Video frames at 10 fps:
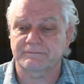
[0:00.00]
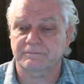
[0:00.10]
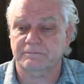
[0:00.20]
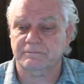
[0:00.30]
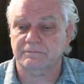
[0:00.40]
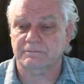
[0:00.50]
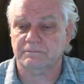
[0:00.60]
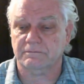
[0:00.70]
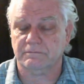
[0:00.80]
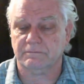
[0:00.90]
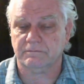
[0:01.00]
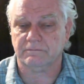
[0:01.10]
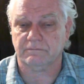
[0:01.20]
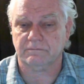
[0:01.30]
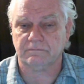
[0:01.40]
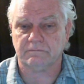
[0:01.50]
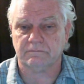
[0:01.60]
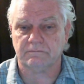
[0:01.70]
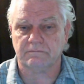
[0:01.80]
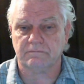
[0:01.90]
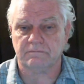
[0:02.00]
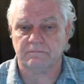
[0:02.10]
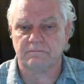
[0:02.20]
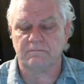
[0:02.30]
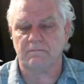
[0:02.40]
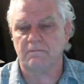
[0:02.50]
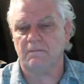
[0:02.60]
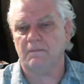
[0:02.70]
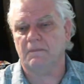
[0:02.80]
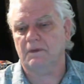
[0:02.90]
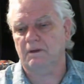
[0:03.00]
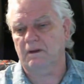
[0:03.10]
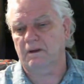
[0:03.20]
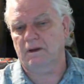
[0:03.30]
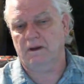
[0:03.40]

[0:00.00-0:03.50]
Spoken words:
(silence)